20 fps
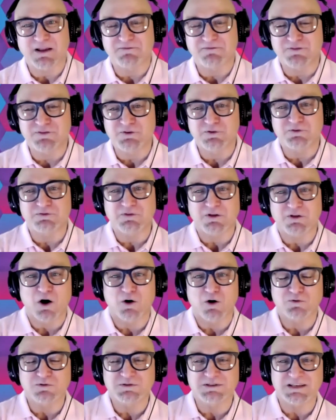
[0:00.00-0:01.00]
a few
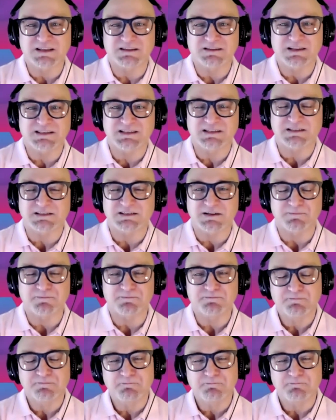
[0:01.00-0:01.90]
holes in the system?